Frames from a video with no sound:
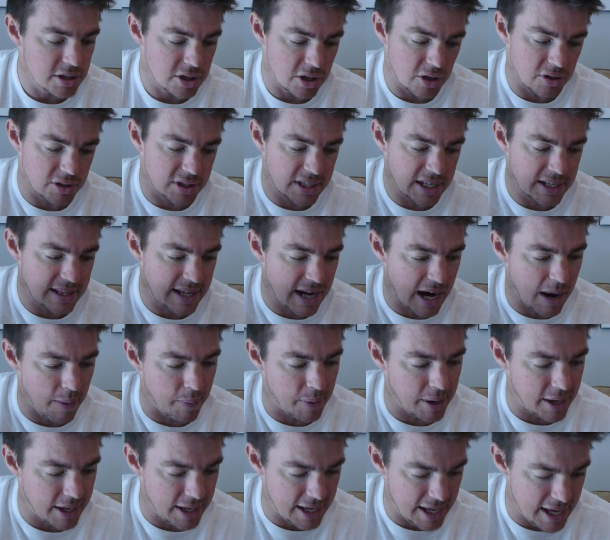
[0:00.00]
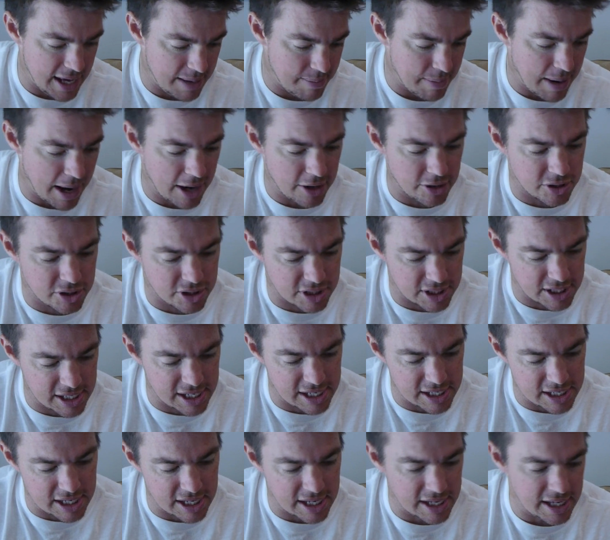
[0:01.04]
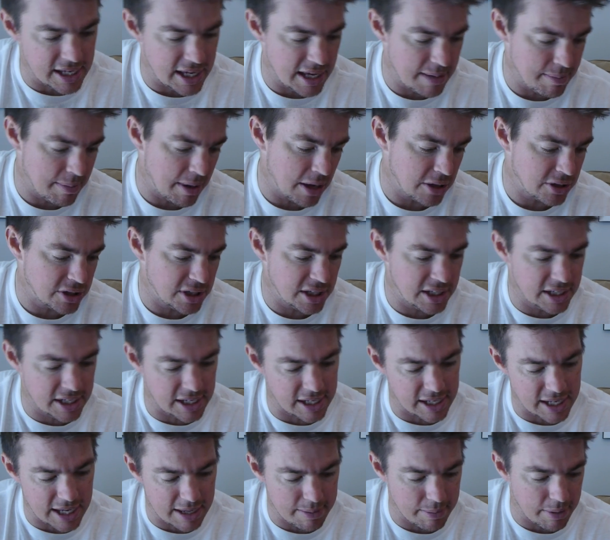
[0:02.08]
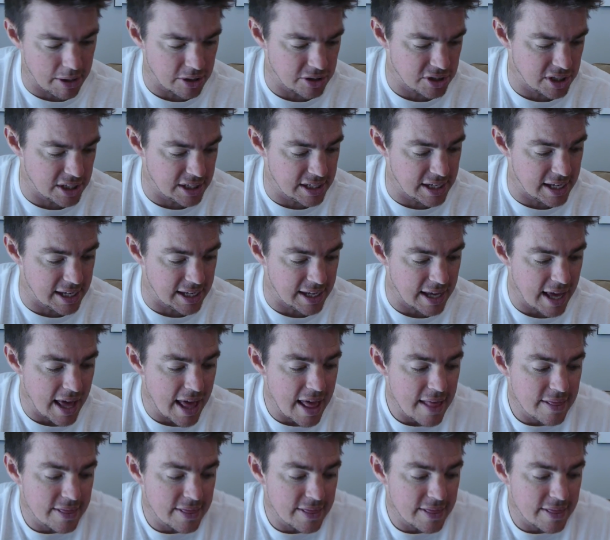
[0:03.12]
So see there I went E minor C D, E minor C D, E minor C D,